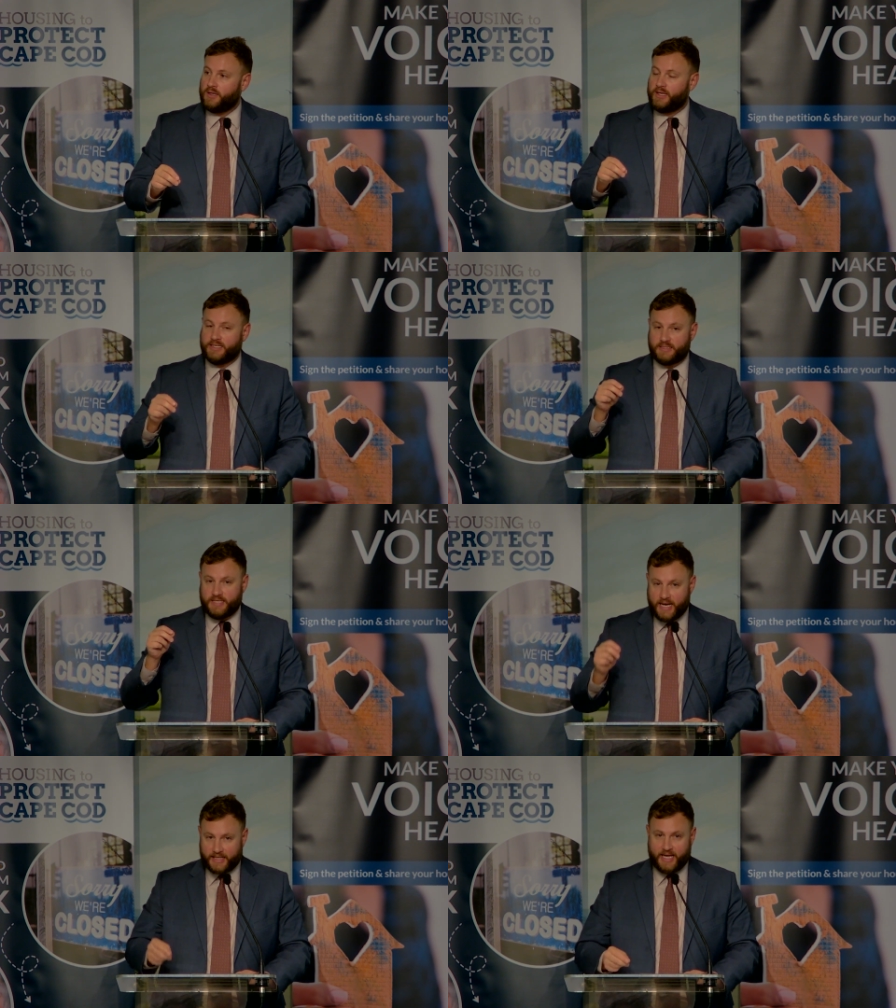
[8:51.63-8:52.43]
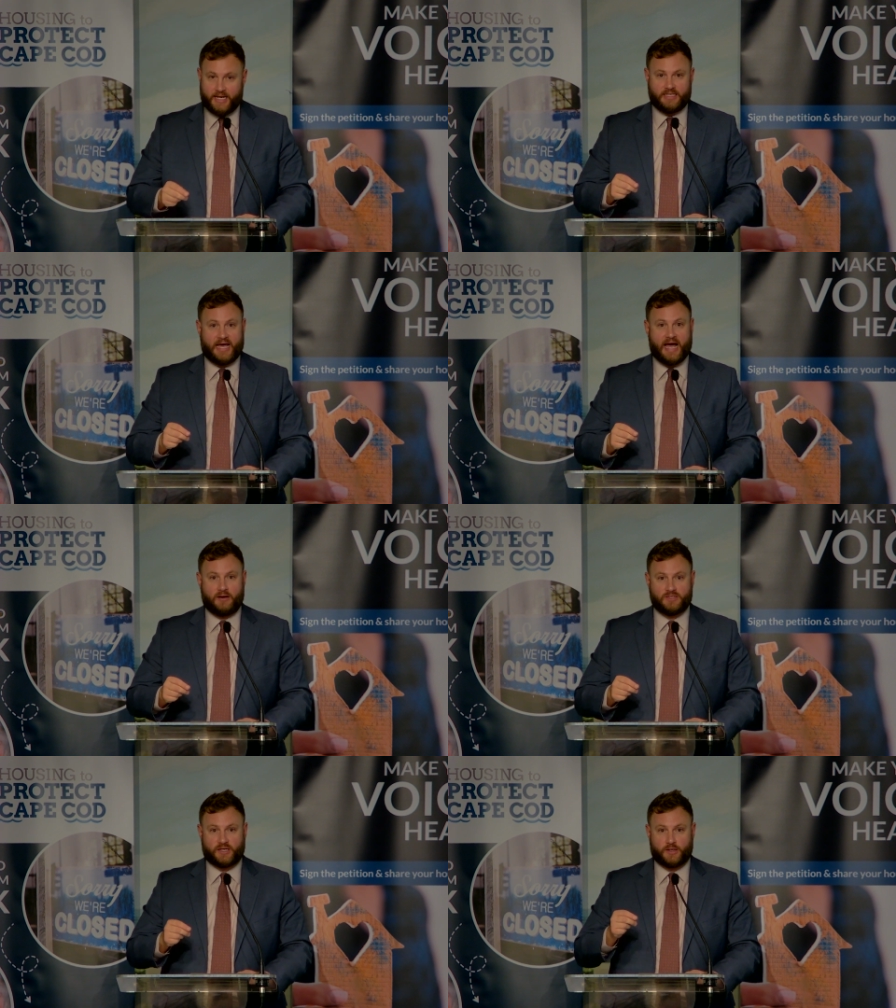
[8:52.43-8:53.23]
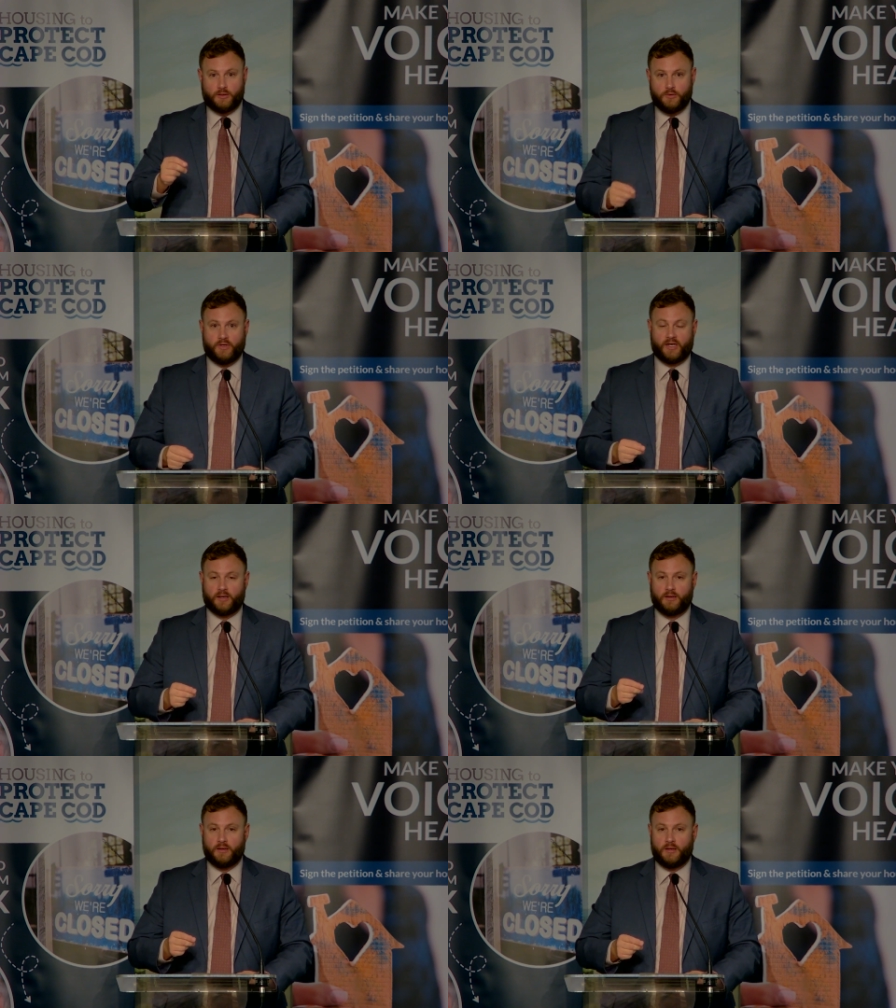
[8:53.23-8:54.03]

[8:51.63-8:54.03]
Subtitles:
is dedicated to housing, including